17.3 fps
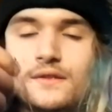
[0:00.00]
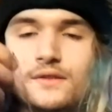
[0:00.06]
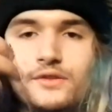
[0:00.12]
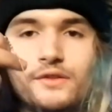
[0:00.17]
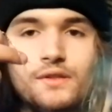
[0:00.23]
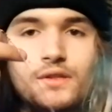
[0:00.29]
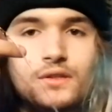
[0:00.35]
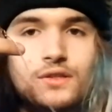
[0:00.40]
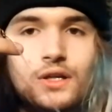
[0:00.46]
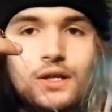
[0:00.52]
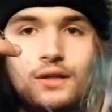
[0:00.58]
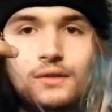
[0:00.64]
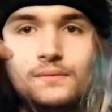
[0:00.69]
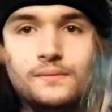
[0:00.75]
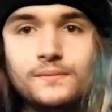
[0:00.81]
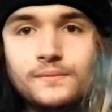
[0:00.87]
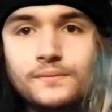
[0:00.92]
Is just a
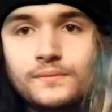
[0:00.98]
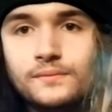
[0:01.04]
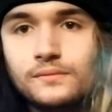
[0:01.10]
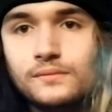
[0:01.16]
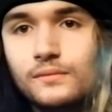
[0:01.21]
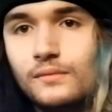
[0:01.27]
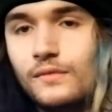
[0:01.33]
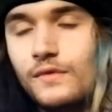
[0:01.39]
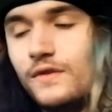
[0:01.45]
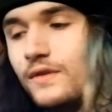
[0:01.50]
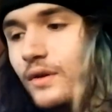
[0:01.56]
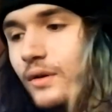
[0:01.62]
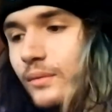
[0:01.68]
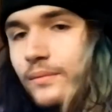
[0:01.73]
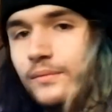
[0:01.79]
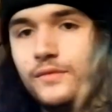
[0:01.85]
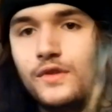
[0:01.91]
chain.
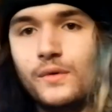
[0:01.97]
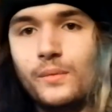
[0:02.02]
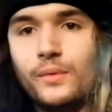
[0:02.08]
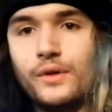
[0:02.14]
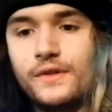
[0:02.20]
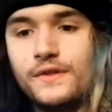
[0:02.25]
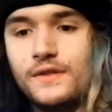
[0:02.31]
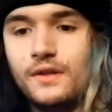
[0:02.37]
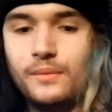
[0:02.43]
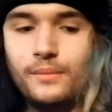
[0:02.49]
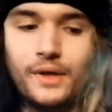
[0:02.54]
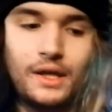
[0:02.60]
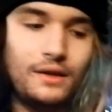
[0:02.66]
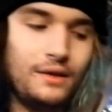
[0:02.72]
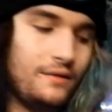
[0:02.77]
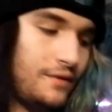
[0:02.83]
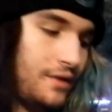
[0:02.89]
So super easy to
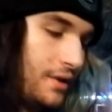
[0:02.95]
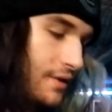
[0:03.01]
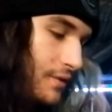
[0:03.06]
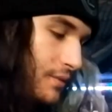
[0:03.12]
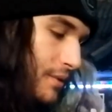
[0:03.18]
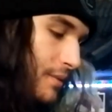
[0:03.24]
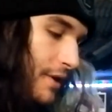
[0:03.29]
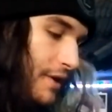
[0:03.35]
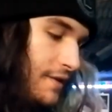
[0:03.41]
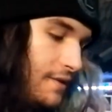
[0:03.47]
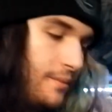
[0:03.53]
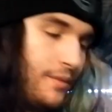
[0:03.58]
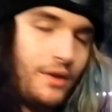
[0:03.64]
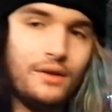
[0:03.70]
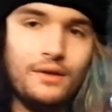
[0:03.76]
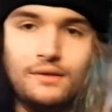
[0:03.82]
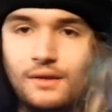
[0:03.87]
make if you guys want to make
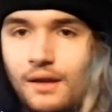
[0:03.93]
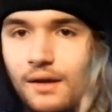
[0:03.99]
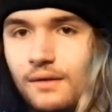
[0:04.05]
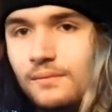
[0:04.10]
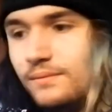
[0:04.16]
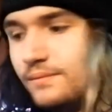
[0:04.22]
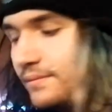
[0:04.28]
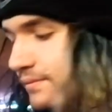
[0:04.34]
something like that.